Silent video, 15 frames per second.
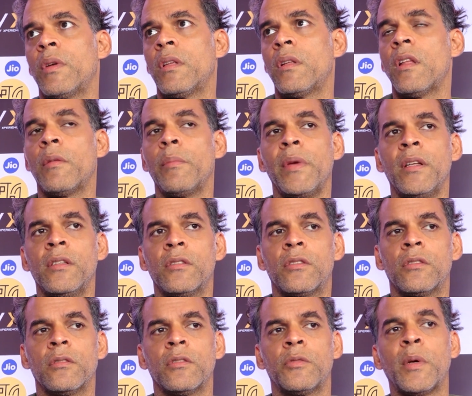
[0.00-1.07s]
whether that
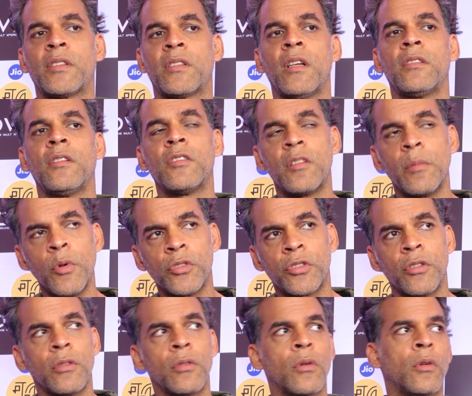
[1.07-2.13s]
means specialized
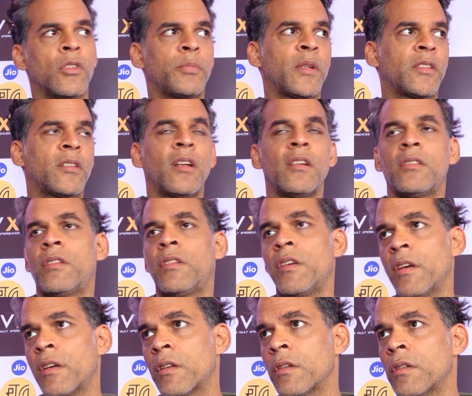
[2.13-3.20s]
distribution or specialized
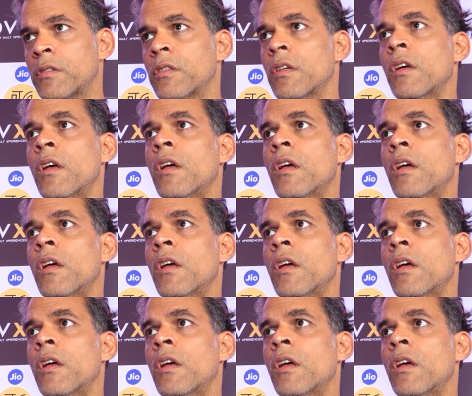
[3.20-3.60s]
theaters.